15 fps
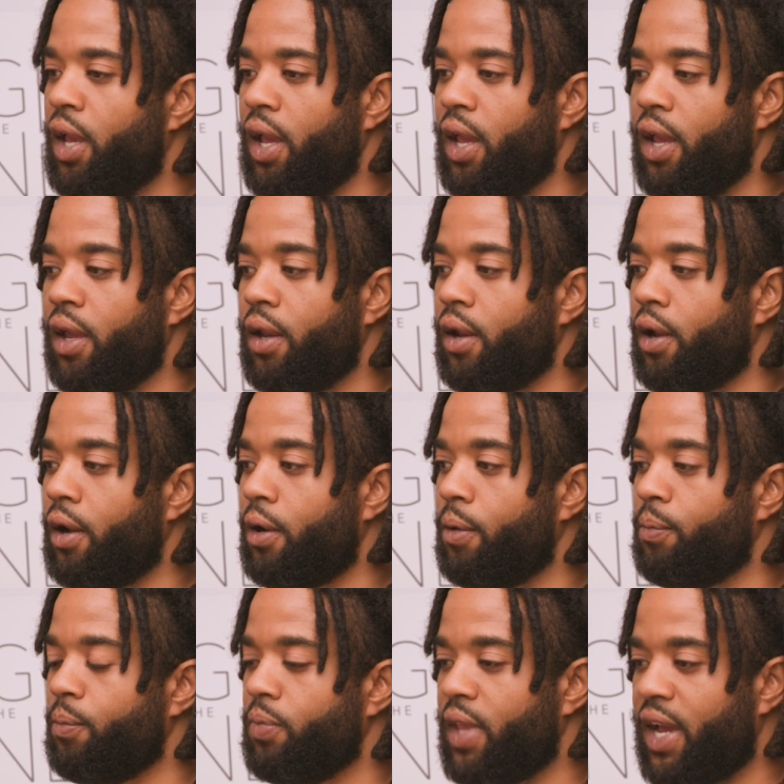And
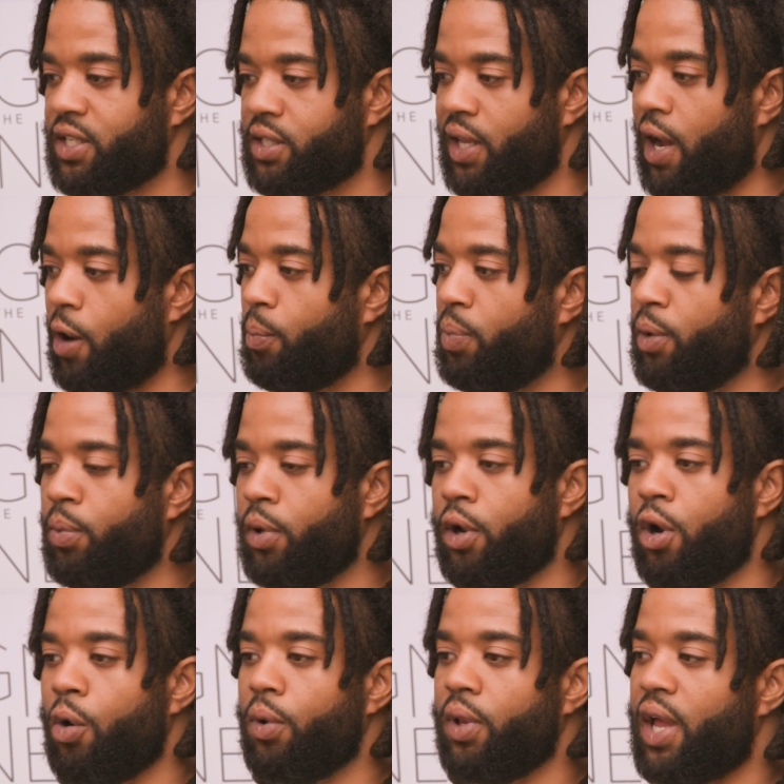that's allowing people to
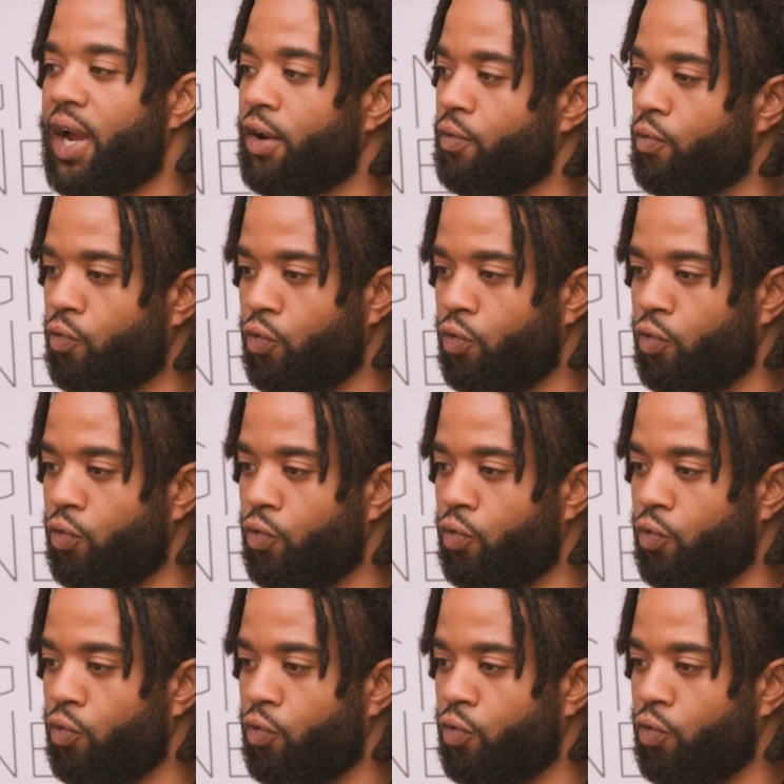go and like